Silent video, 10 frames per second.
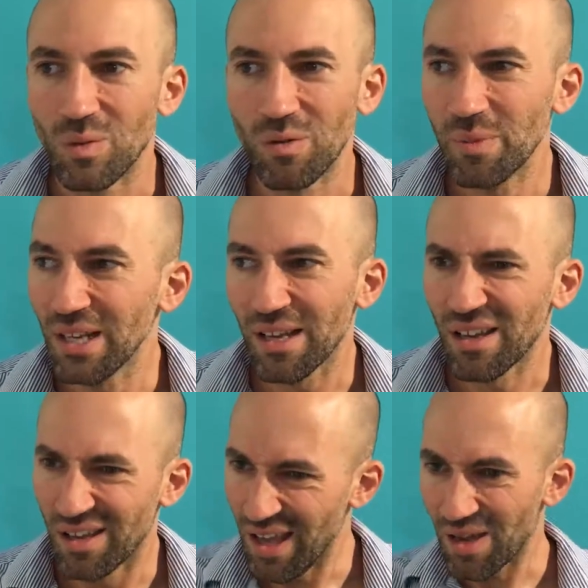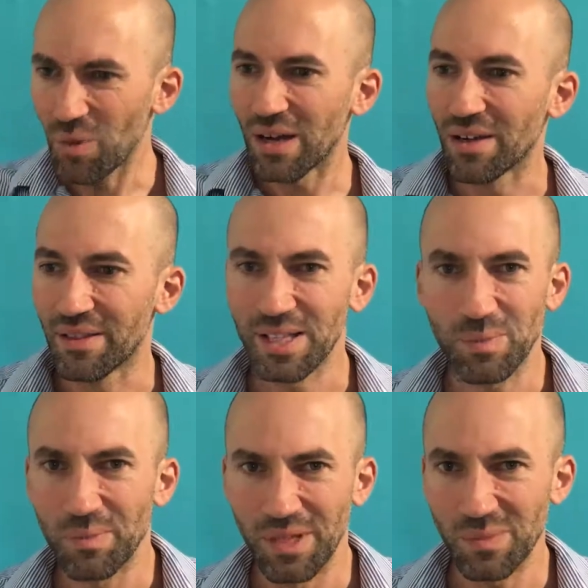What would be like, hey, wow, that's
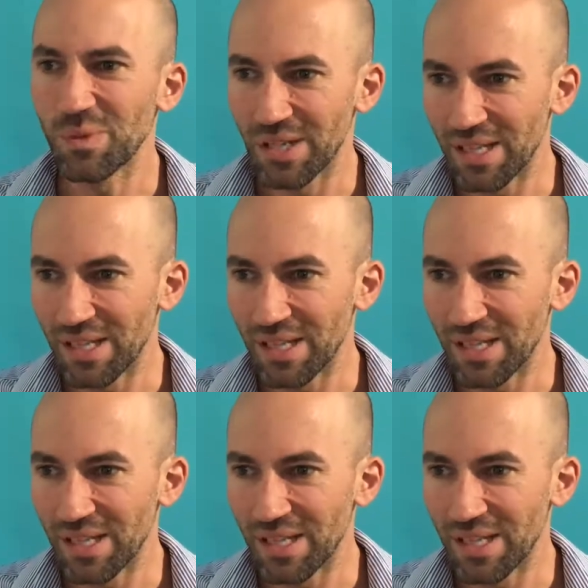pretty